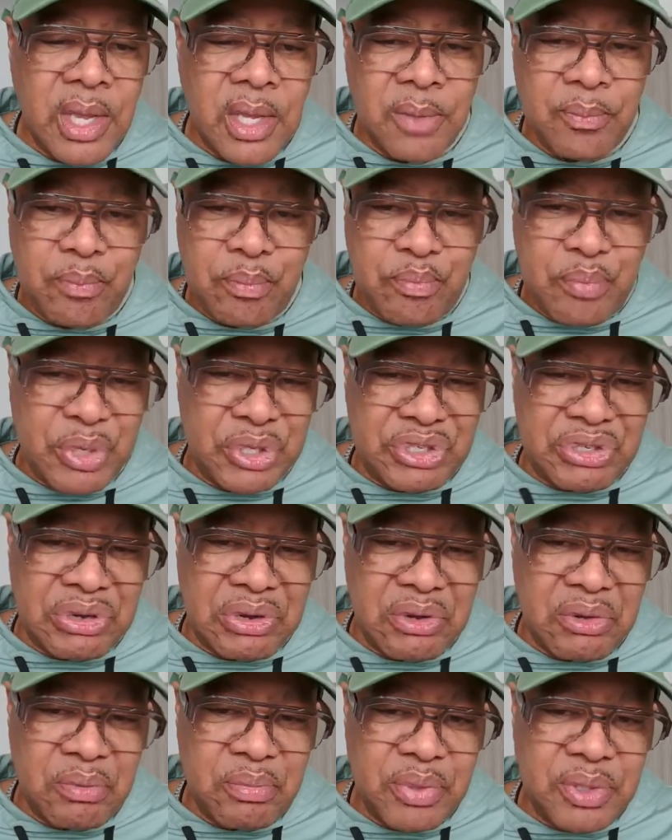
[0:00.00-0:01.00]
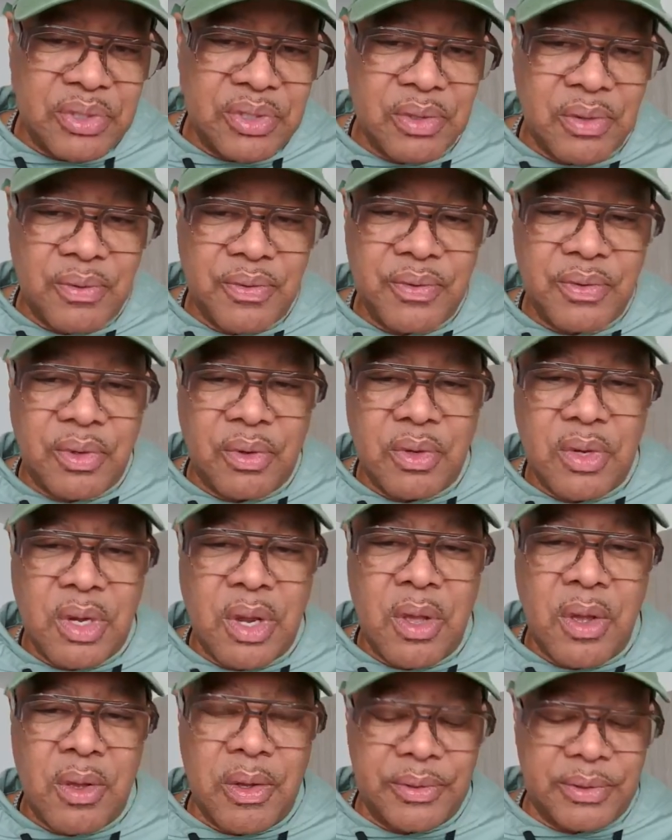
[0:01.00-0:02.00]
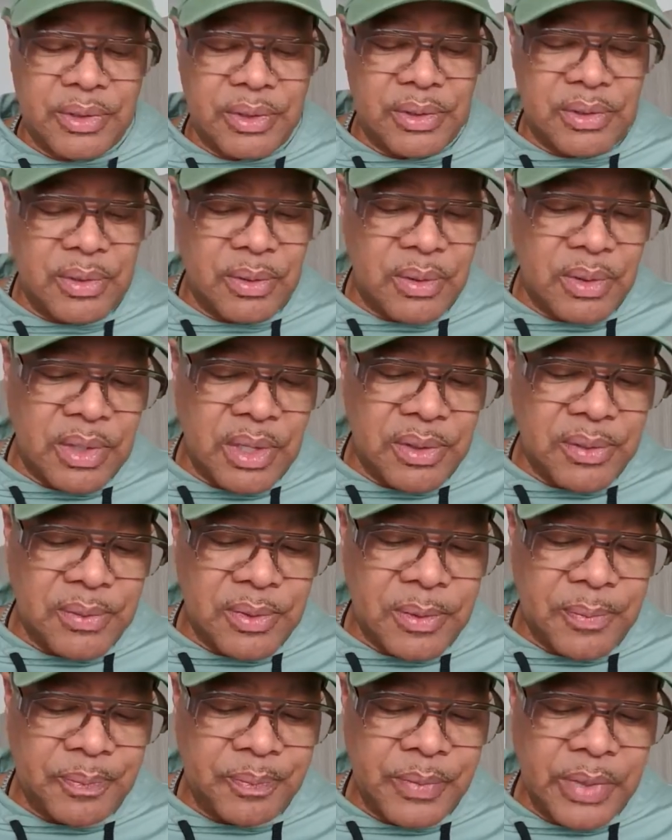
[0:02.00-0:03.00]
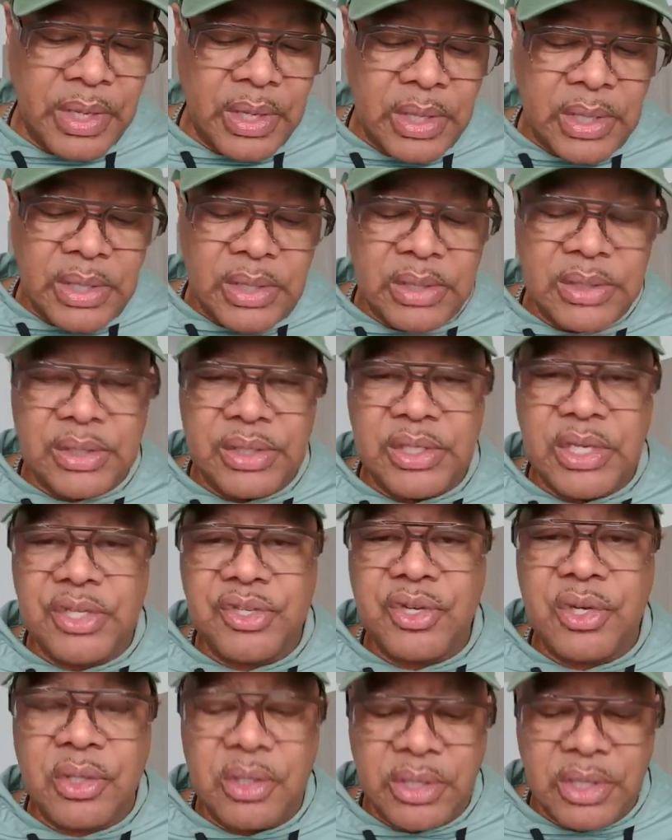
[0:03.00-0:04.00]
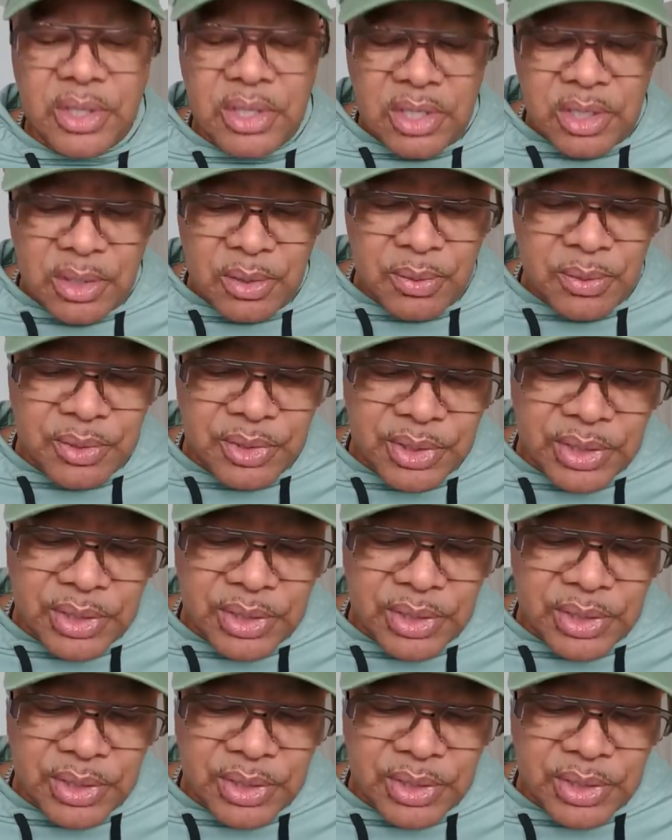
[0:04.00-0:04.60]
put your claws into. Another one is digital inclusion.